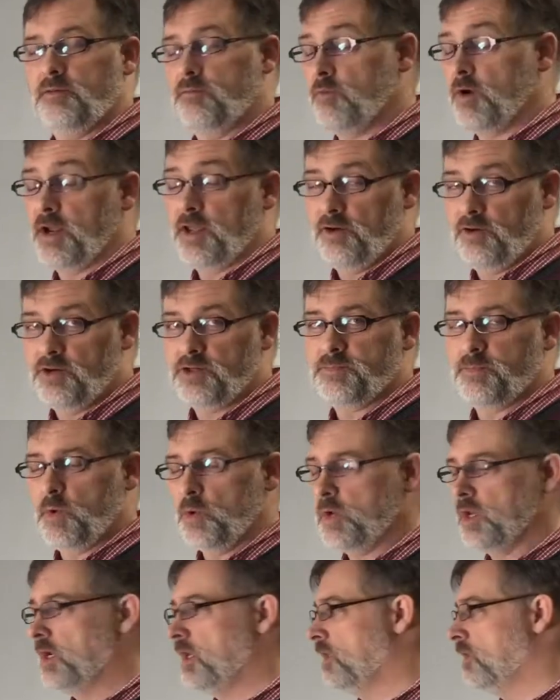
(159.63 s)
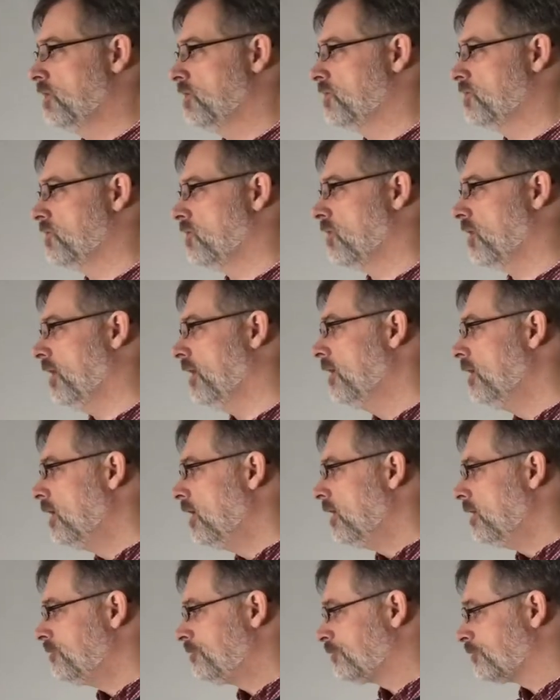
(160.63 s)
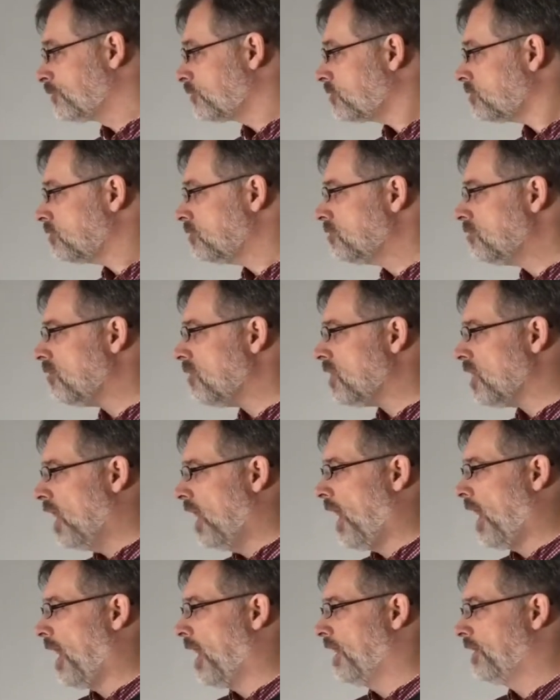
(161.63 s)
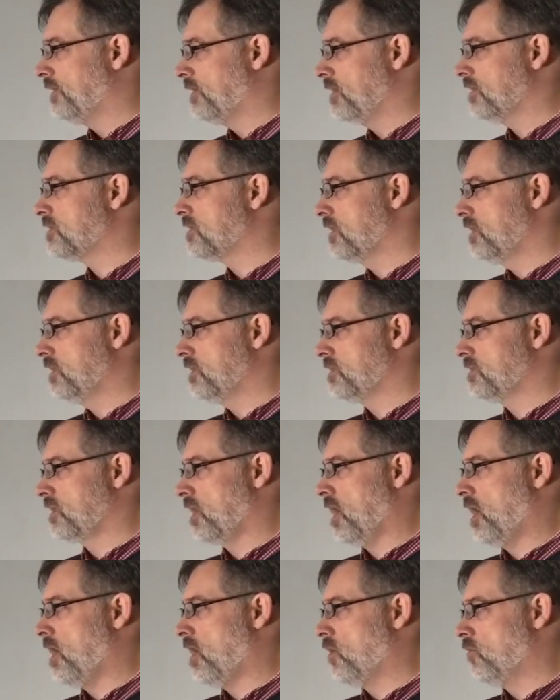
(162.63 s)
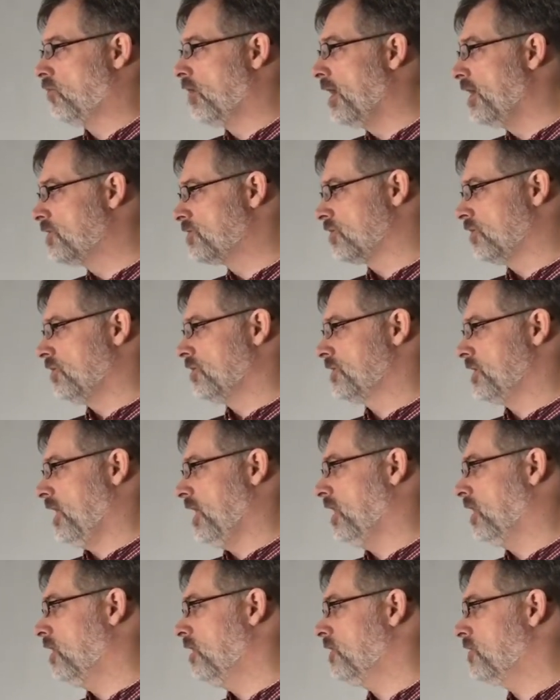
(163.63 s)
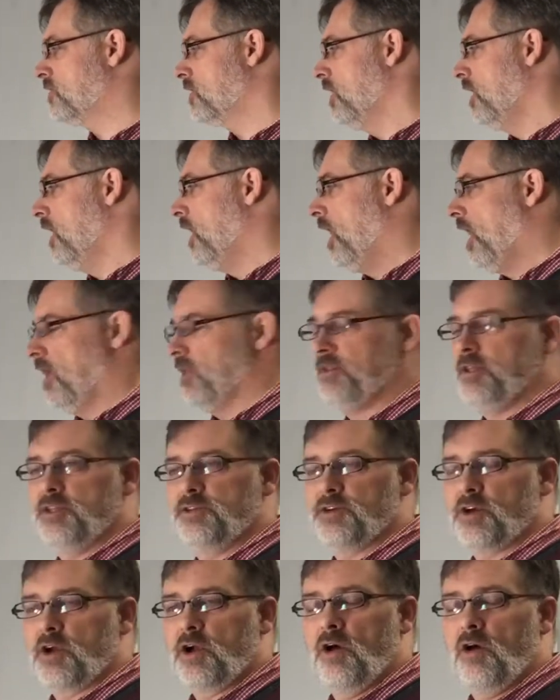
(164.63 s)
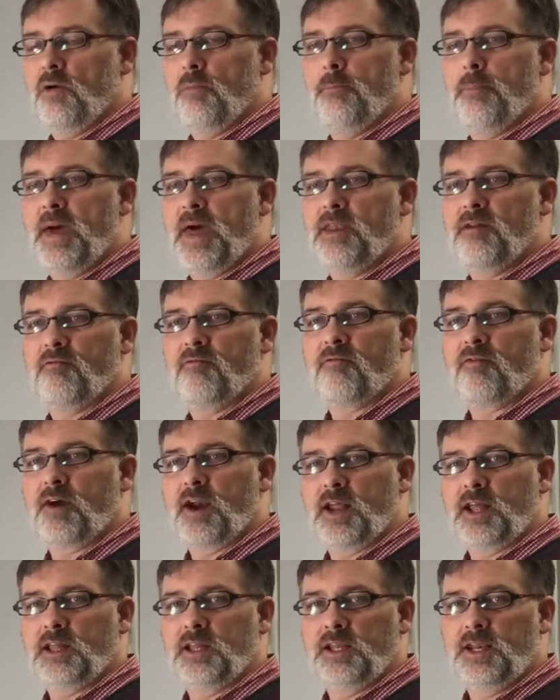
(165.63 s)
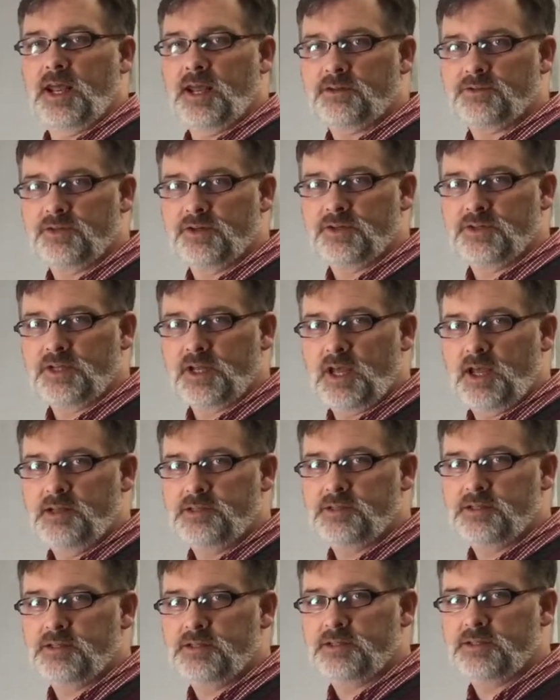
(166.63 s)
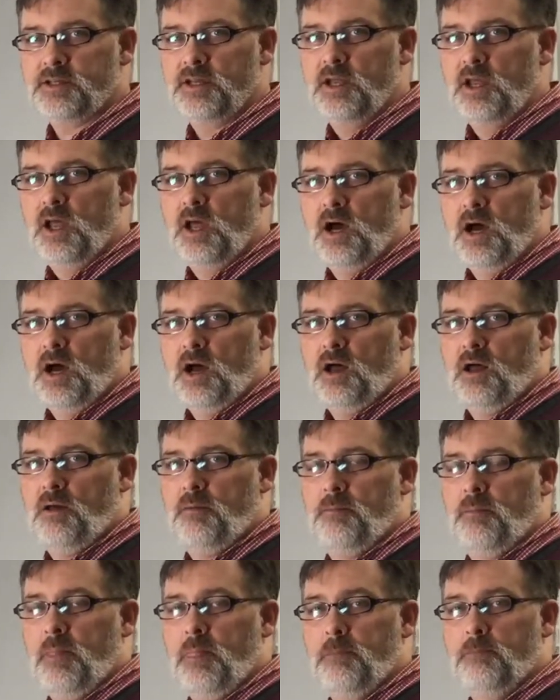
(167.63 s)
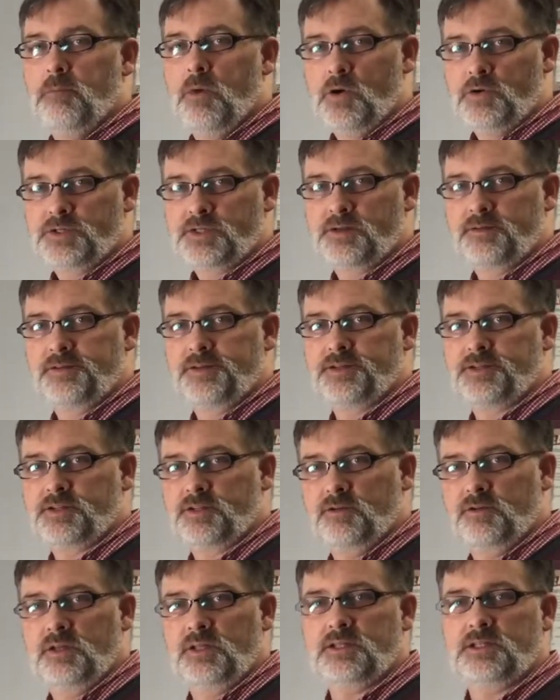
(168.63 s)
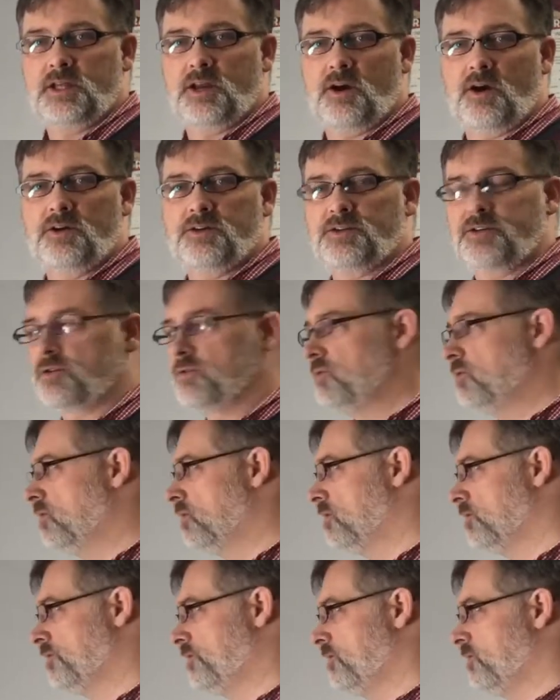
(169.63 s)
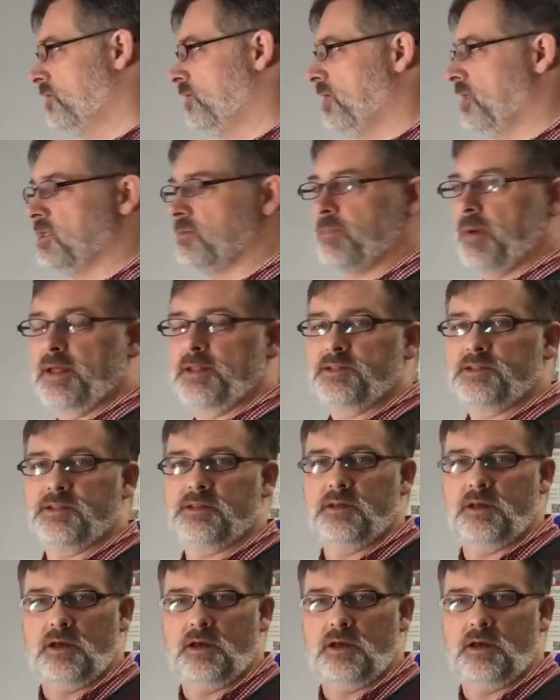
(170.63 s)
regular spoken English, sorry. And this is Rachel's English, and these are called Ben Franklin exercises. Most of the students at our school do these Ben